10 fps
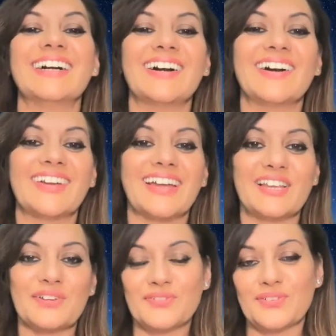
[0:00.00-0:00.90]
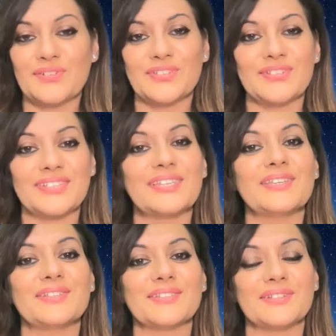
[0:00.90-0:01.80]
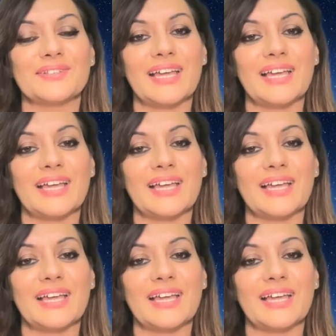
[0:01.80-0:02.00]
All right, I look forward to seeing you soon.